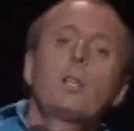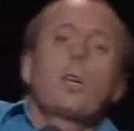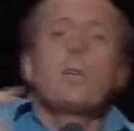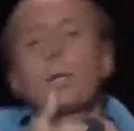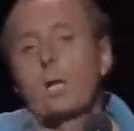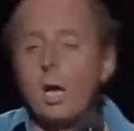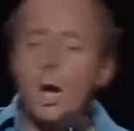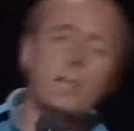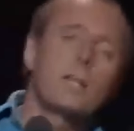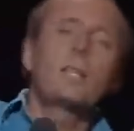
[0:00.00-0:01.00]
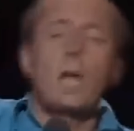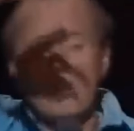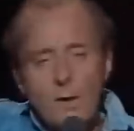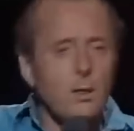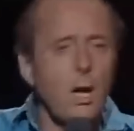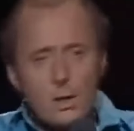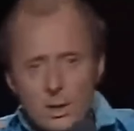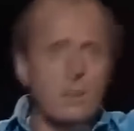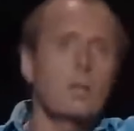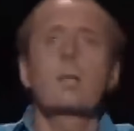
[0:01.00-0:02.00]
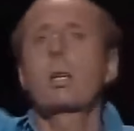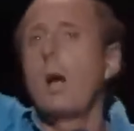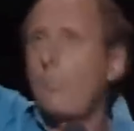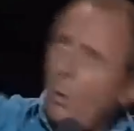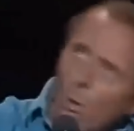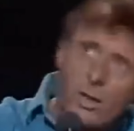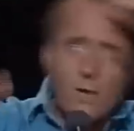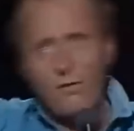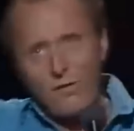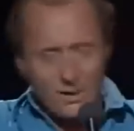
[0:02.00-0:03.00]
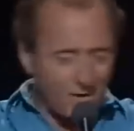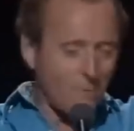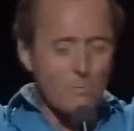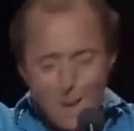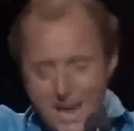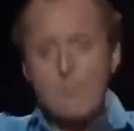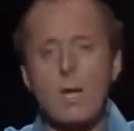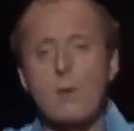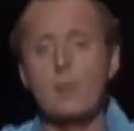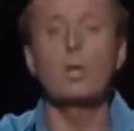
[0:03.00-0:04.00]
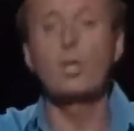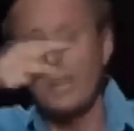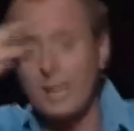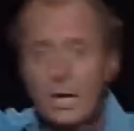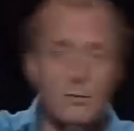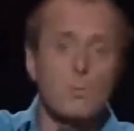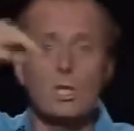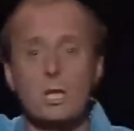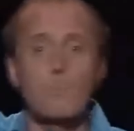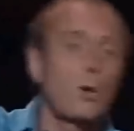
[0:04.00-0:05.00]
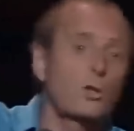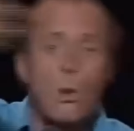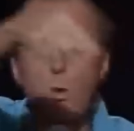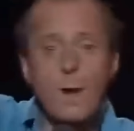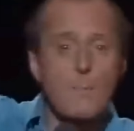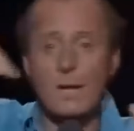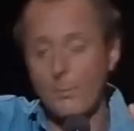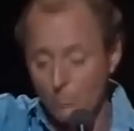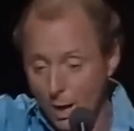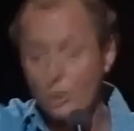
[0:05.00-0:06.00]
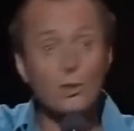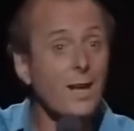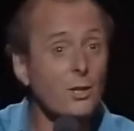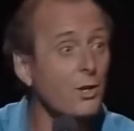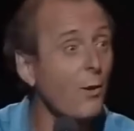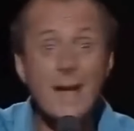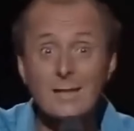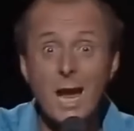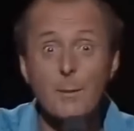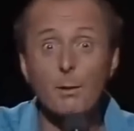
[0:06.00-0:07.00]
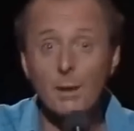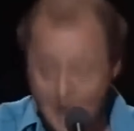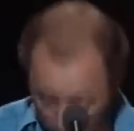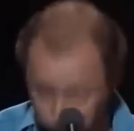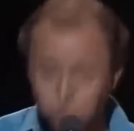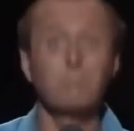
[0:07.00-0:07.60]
And it's under cars and it's over lorries and there's tarpaulin and feathers and mayhem going on. The chicken gives them the slip, runs all the way back up the road straight under our table.